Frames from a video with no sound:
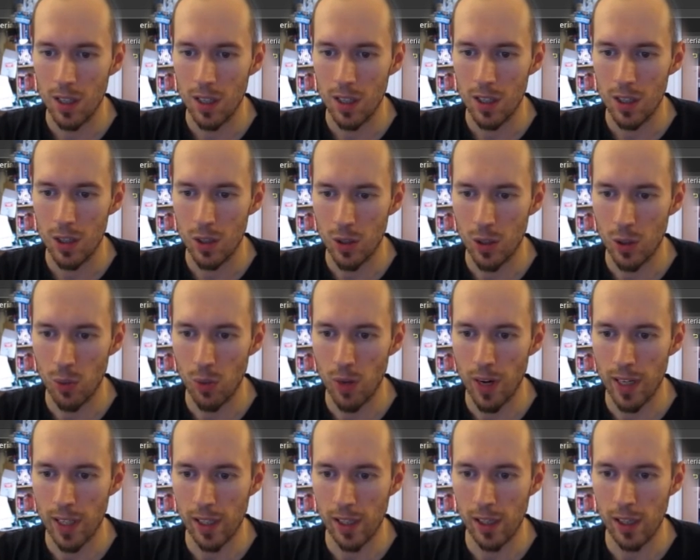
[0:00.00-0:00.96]
so you
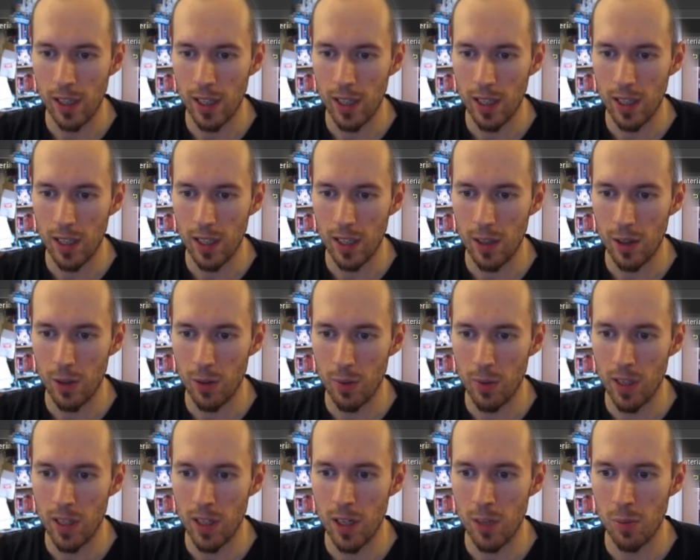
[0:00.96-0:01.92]
right click your
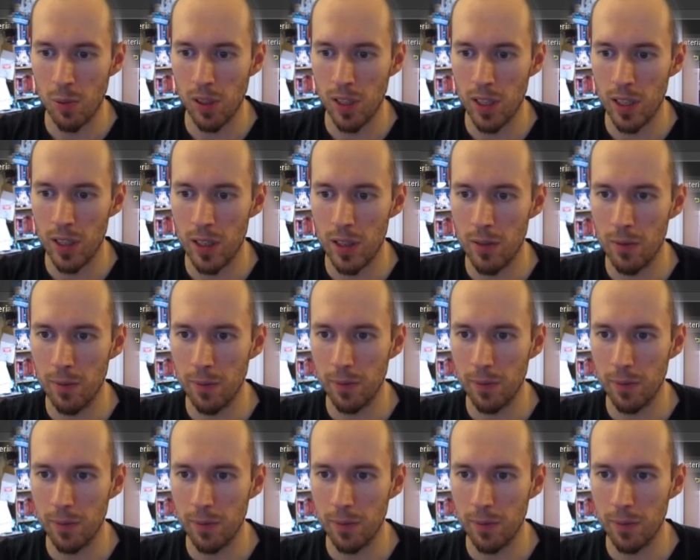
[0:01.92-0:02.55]
media player